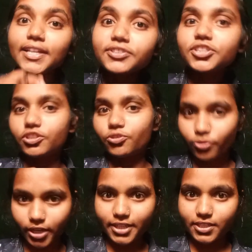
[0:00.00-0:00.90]

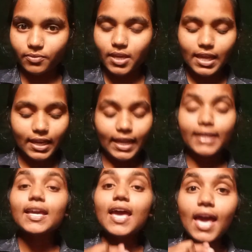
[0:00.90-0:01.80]
interrogative.
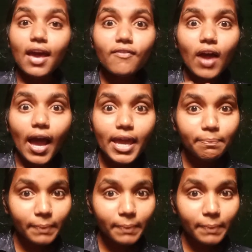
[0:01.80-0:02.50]
Like, have I